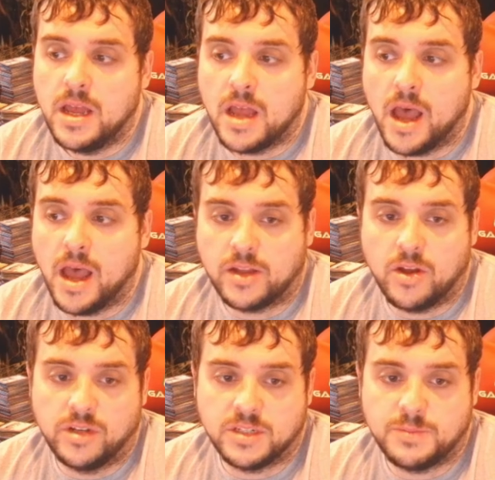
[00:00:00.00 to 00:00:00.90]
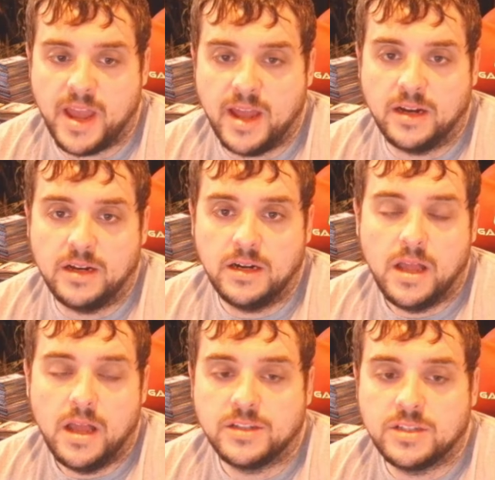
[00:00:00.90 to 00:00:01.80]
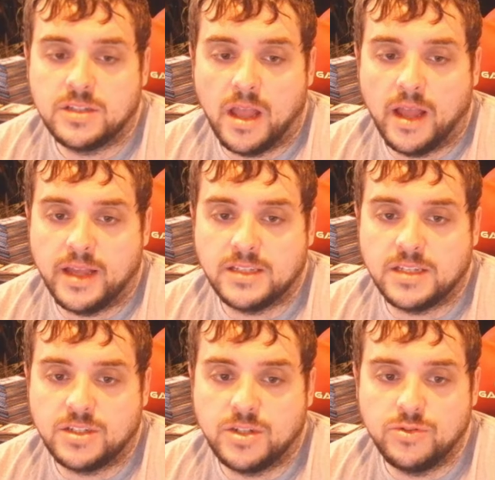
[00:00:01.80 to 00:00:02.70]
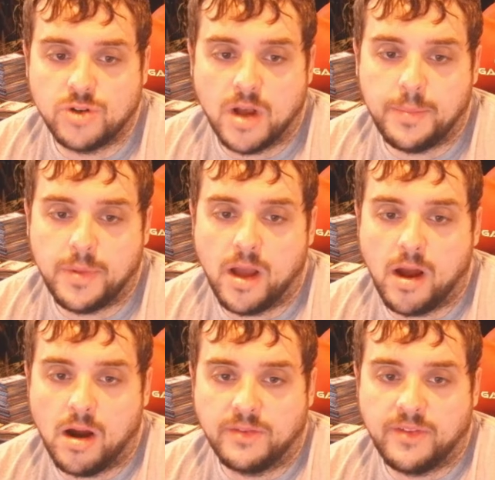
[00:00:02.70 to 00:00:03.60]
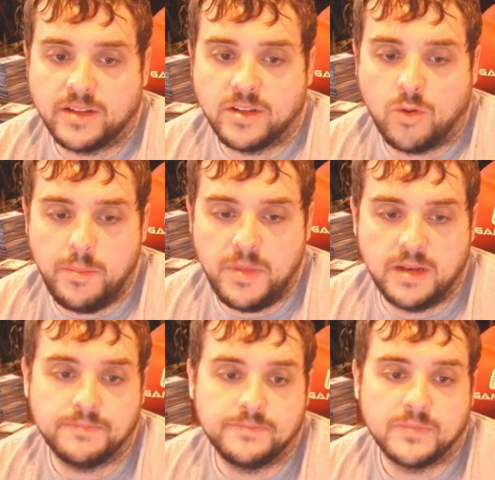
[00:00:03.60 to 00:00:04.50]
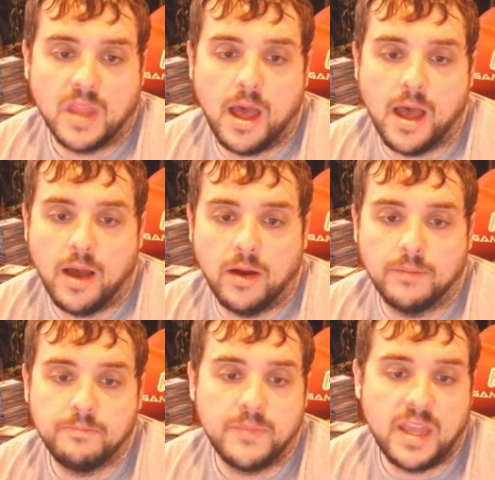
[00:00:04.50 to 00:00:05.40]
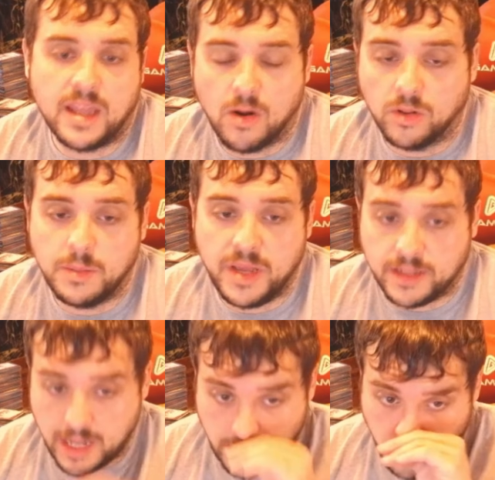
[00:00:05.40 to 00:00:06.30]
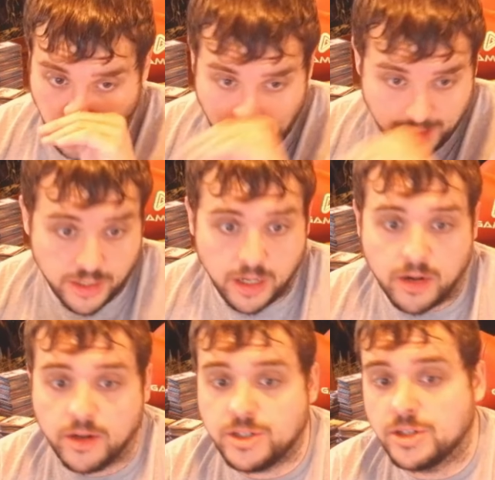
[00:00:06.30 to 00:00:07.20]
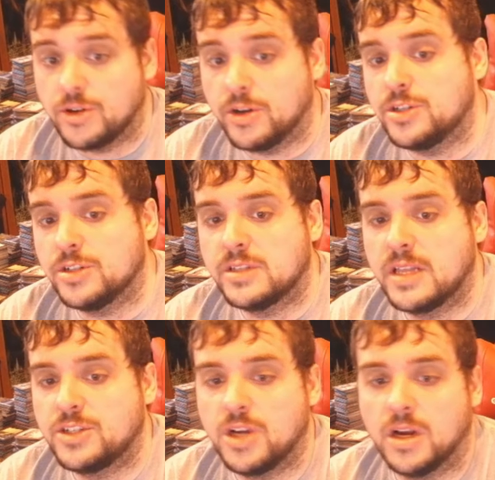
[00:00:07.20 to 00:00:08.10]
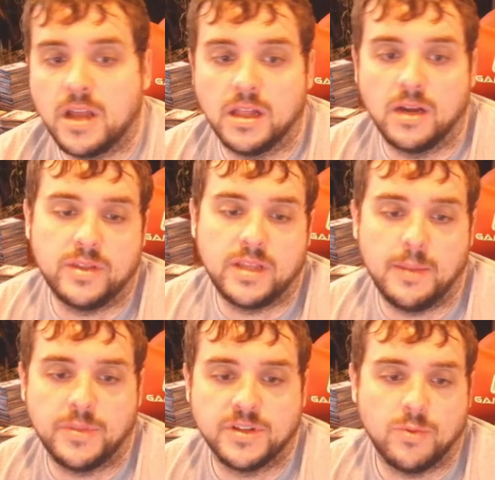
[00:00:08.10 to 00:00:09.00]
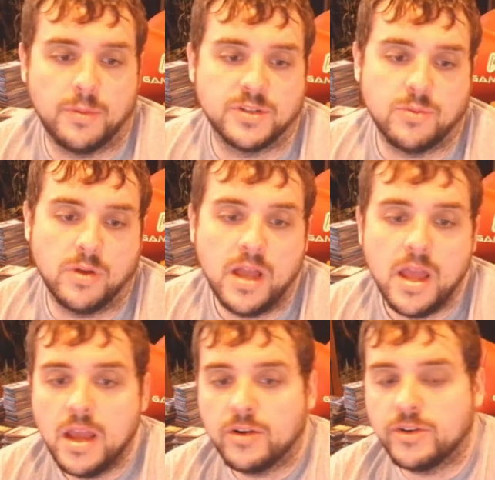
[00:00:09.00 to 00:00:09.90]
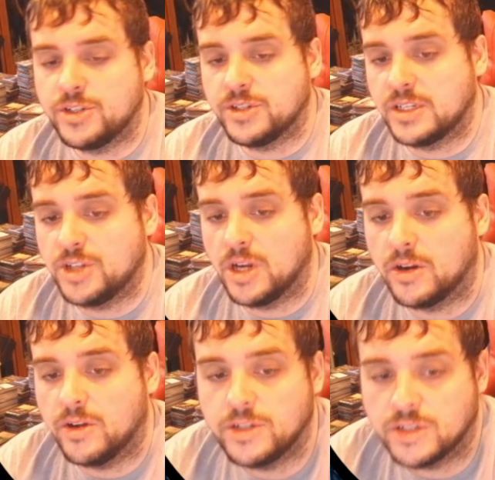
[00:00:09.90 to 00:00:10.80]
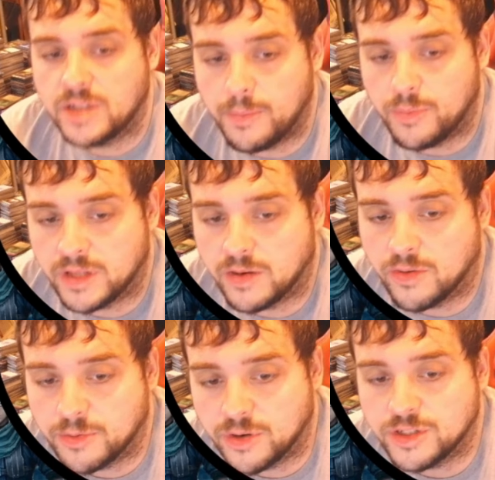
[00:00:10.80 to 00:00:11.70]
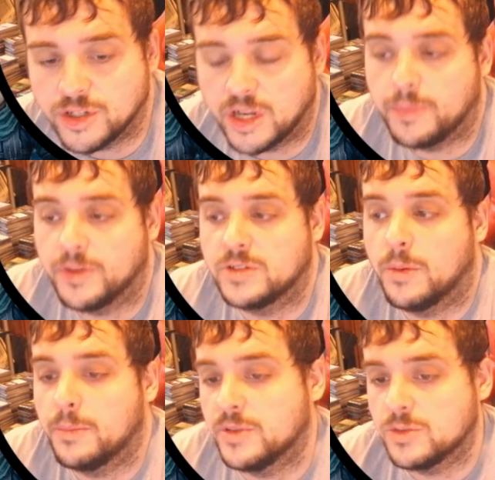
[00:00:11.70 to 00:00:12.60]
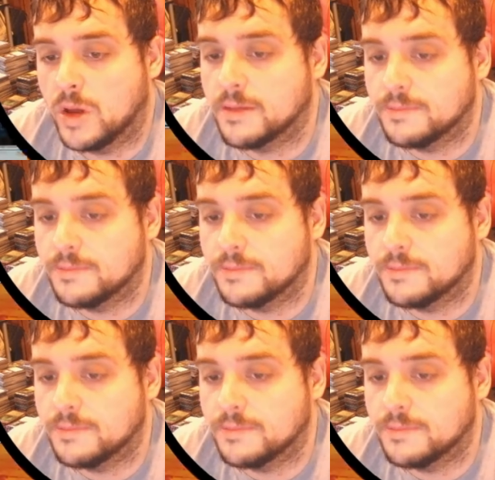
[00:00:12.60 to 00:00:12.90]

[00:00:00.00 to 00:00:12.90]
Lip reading: Kunda's Banner. It's a 2-drop artifact equipment. It can only be attached to a legendary creature. Creatures that share a color with it get +1/+1. Creatures that share a creature type with the equipped creature get +1/+1.